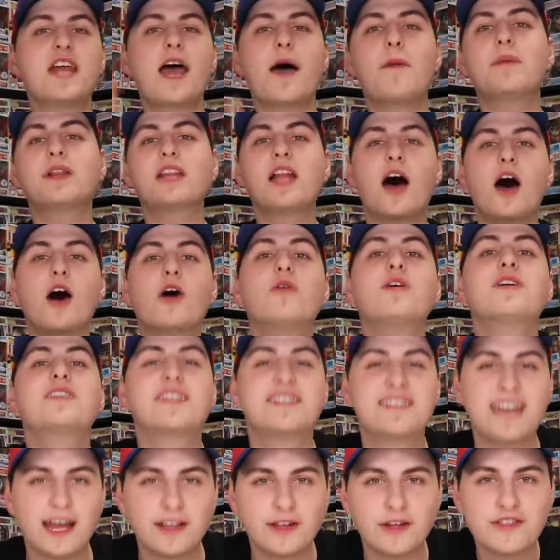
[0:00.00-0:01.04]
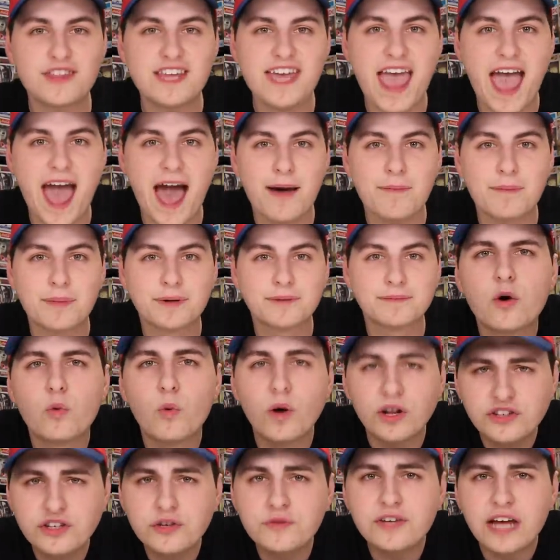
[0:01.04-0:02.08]
down below to download the app.
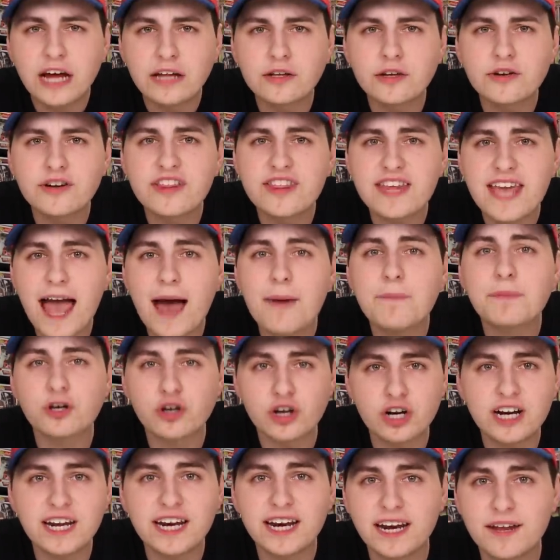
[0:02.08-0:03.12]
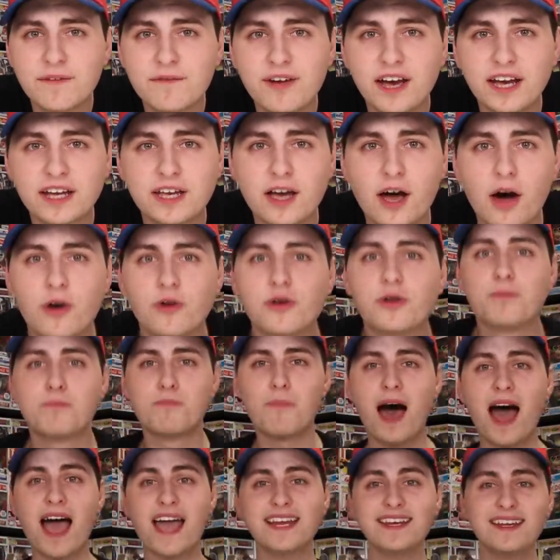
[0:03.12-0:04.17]
Once you've downloaded the app, you're gonna need an invite code.
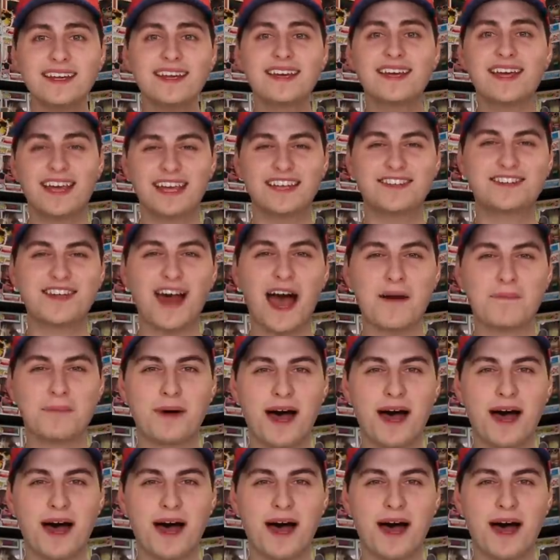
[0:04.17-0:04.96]
Mine is Top